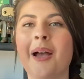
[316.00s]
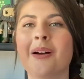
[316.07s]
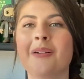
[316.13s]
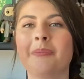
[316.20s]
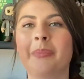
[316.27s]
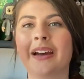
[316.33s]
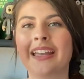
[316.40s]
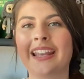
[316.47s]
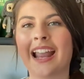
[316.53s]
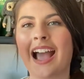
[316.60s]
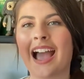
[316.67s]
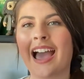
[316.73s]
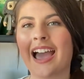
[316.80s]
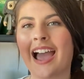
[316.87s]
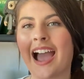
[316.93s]
but
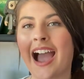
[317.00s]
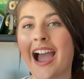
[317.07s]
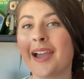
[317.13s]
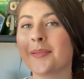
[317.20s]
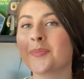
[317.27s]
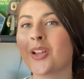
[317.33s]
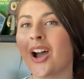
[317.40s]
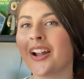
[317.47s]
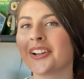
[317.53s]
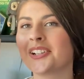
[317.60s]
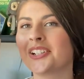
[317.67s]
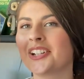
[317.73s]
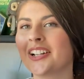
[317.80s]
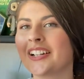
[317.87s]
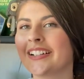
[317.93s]
I'm not
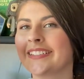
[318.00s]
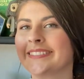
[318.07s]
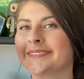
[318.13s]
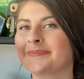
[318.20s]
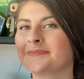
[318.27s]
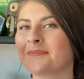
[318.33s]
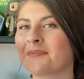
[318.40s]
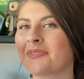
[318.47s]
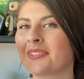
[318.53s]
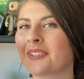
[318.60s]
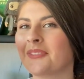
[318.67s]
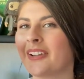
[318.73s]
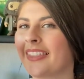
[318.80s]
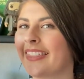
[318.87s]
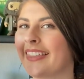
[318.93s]
sure
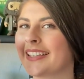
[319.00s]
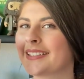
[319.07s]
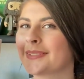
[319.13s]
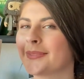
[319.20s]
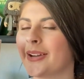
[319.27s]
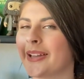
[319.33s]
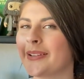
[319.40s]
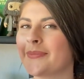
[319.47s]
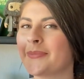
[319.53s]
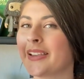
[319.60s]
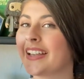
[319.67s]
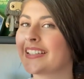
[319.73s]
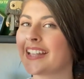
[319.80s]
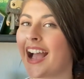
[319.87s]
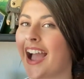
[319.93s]
with this one
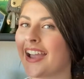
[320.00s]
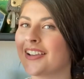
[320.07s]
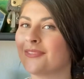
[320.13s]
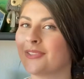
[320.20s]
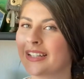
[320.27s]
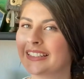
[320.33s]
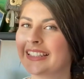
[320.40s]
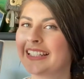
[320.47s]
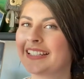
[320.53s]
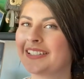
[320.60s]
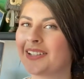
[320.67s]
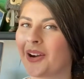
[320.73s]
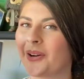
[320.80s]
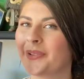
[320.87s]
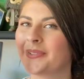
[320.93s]
because I really
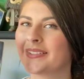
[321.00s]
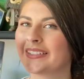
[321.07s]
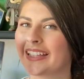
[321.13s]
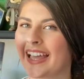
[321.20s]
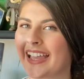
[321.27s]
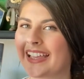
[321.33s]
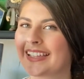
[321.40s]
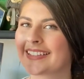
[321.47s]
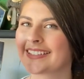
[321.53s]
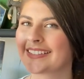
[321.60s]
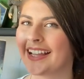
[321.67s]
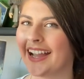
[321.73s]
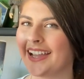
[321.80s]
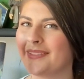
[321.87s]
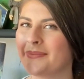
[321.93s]
don't like
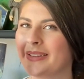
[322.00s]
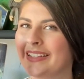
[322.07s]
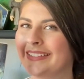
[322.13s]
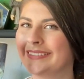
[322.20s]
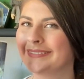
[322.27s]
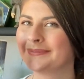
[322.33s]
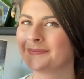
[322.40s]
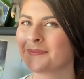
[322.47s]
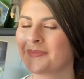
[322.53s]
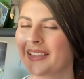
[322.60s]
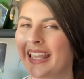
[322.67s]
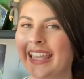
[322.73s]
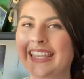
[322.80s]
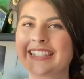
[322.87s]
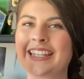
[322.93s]
Simon
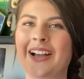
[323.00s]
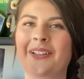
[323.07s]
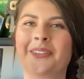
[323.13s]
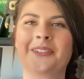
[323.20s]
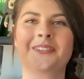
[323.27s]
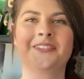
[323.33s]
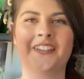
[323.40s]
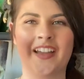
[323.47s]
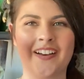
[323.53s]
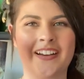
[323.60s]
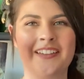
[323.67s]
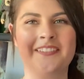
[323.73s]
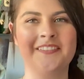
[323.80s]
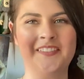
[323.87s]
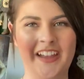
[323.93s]
until the
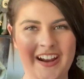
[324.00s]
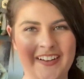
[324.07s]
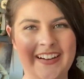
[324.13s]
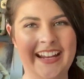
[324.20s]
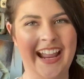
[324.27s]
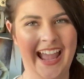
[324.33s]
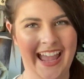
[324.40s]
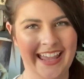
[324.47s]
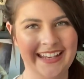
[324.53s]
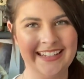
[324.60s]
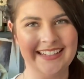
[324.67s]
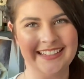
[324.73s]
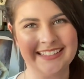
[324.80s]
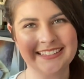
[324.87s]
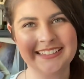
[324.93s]
very, very
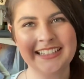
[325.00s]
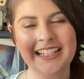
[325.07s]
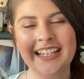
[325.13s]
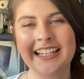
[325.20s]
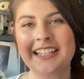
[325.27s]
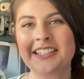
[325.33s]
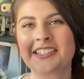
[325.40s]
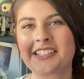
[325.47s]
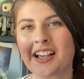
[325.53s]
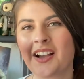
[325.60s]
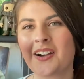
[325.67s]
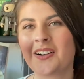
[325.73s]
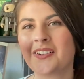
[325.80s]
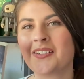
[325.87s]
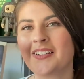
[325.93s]
end.
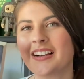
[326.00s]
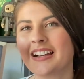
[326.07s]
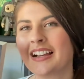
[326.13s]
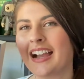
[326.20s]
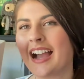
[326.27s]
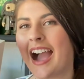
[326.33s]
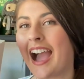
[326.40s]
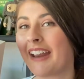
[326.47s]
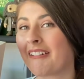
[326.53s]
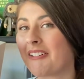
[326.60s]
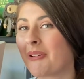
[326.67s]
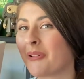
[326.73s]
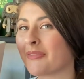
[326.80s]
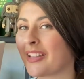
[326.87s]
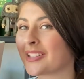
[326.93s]
So I don't
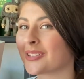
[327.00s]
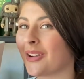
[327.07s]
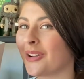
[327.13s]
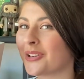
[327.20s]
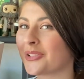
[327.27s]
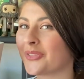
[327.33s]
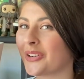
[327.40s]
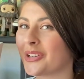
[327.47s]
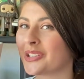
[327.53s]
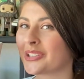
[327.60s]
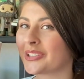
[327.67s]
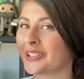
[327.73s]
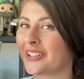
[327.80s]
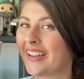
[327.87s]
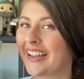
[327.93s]
know if that's controversial
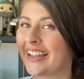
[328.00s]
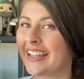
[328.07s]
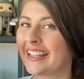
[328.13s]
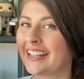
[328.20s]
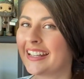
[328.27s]
or not,